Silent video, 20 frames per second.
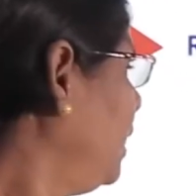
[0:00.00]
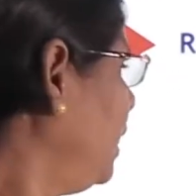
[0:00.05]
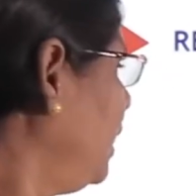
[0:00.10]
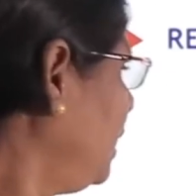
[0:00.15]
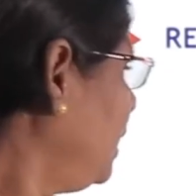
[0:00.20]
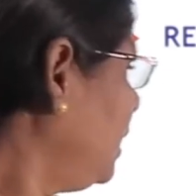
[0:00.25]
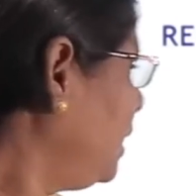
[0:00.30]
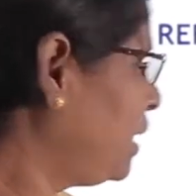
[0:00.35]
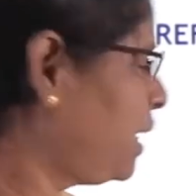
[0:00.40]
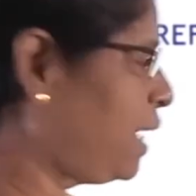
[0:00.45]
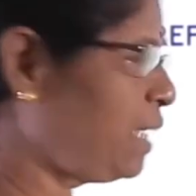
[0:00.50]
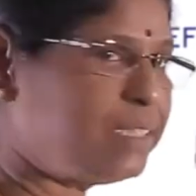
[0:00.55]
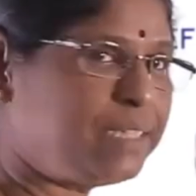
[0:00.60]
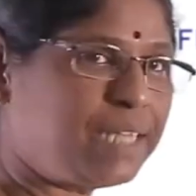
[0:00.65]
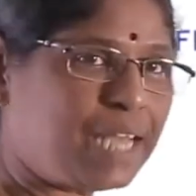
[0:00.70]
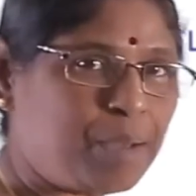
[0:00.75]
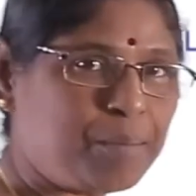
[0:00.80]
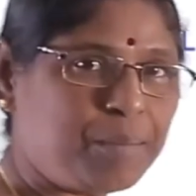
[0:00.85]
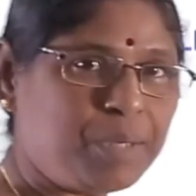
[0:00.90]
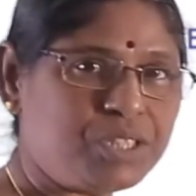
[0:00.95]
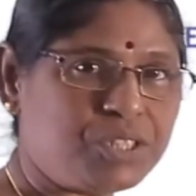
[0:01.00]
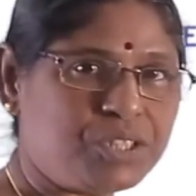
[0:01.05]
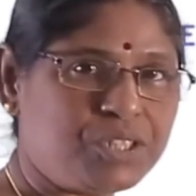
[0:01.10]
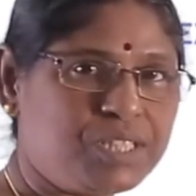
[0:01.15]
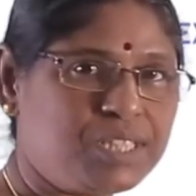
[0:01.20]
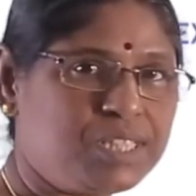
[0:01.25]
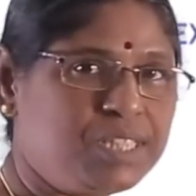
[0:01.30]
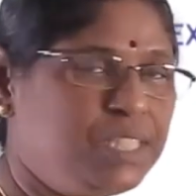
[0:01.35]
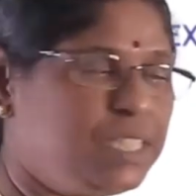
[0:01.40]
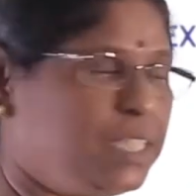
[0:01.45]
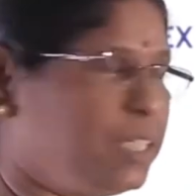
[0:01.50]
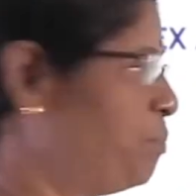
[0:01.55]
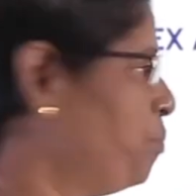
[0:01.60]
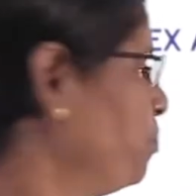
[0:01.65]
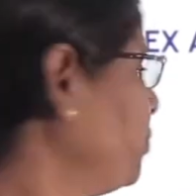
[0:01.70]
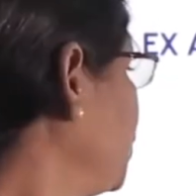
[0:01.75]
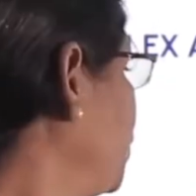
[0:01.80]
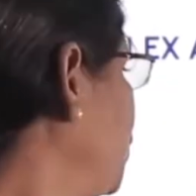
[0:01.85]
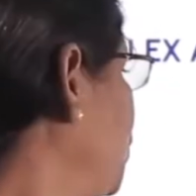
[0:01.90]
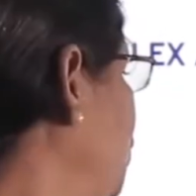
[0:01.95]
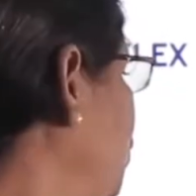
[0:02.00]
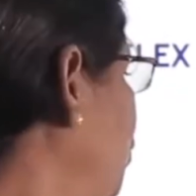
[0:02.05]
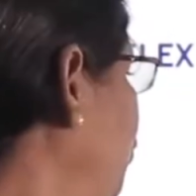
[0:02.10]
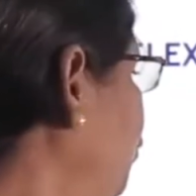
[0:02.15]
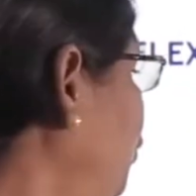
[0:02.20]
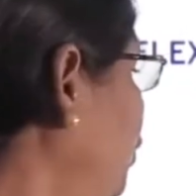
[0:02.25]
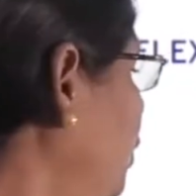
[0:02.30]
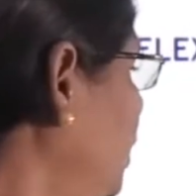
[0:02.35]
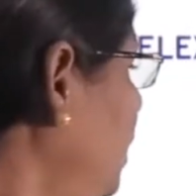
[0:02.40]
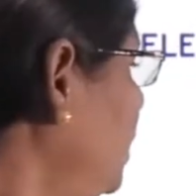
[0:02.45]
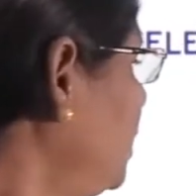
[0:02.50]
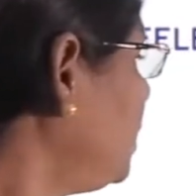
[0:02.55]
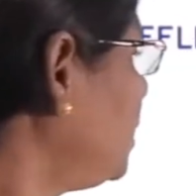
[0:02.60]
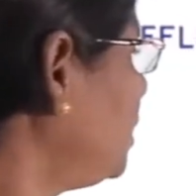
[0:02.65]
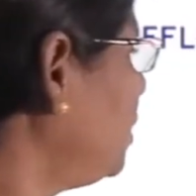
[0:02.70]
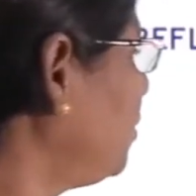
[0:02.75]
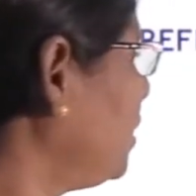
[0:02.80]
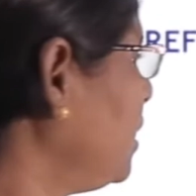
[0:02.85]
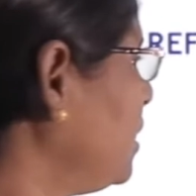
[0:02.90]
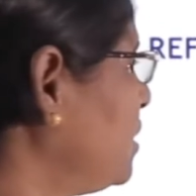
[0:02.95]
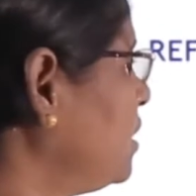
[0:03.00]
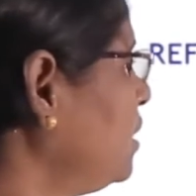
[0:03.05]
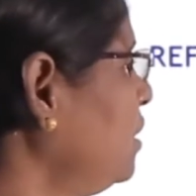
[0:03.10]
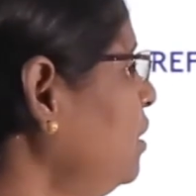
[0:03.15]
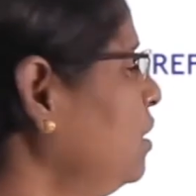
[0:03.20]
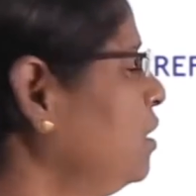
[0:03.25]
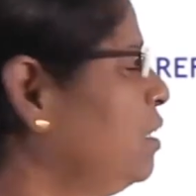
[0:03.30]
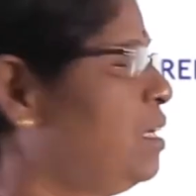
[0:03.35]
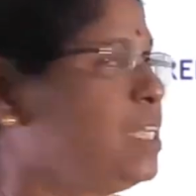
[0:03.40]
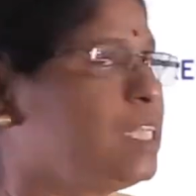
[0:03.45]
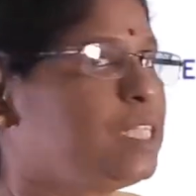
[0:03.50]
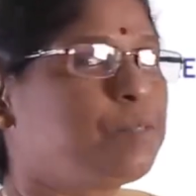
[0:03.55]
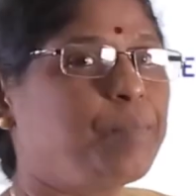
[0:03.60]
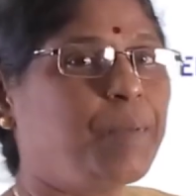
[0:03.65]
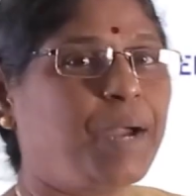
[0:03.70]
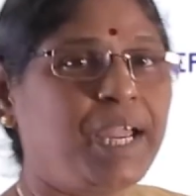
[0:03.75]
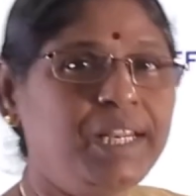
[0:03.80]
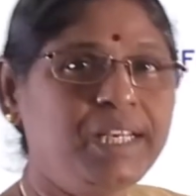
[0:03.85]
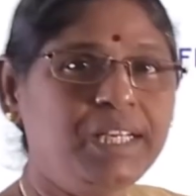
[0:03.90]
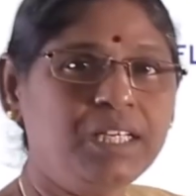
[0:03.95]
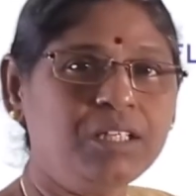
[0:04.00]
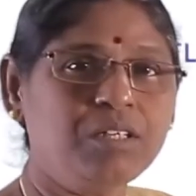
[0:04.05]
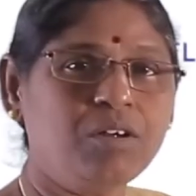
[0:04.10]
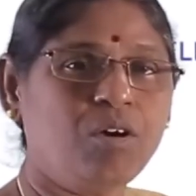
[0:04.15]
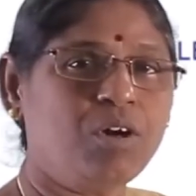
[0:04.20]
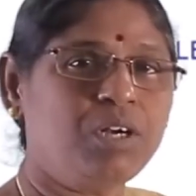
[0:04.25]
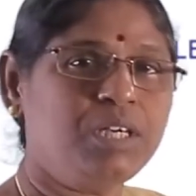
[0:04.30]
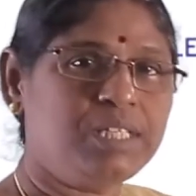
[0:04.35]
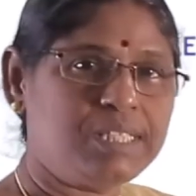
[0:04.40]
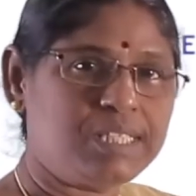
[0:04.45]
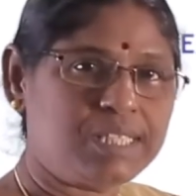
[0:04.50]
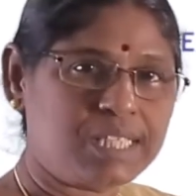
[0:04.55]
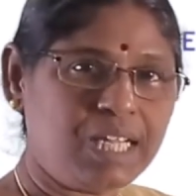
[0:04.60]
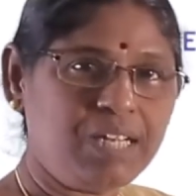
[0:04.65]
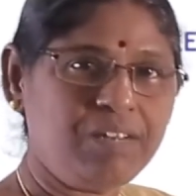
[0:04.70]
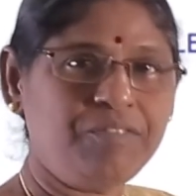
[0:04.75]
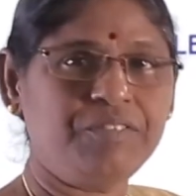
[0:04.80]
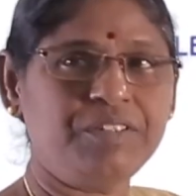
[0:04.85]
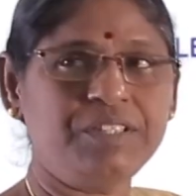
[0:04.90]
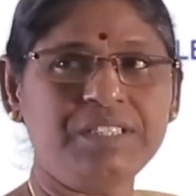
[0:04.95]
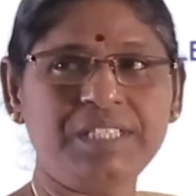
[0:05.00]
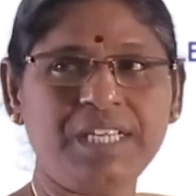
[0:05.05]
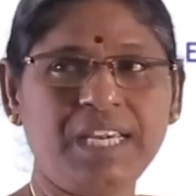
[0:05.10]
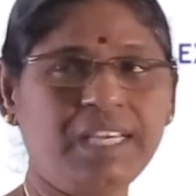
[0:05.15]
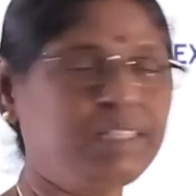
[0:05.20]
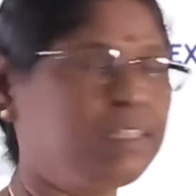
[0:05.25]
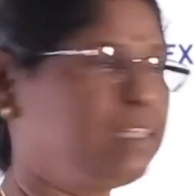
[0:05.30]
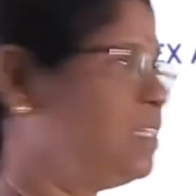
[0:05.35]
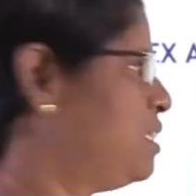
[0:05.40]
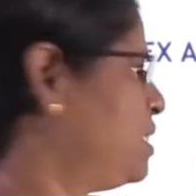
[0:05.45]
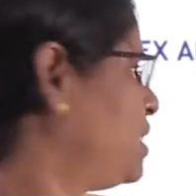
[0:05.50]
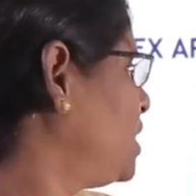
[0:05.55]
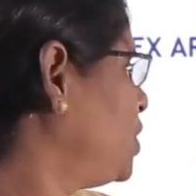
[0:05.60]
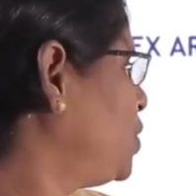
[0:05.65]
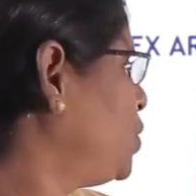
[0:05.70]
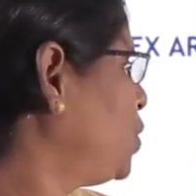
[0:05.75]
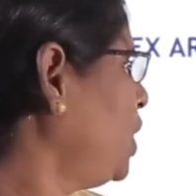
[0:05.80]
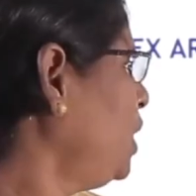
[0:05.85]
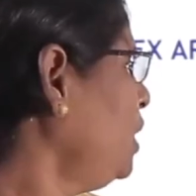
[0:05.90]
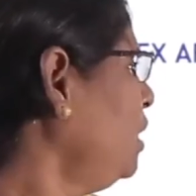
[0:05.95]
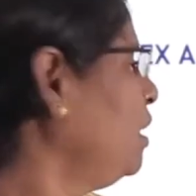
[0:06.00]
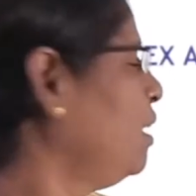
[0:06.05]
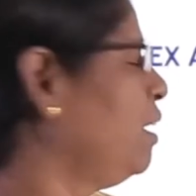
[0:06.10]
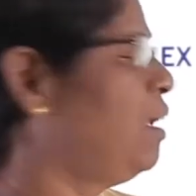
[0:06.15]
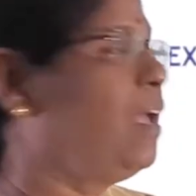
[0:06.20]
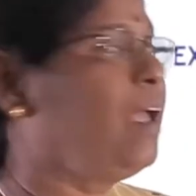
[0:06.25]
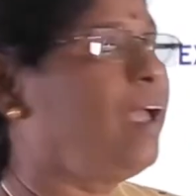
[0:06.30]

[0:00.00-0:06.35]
It will get damaged, isn't it? So for that reason, spinal cord itself will take the decision,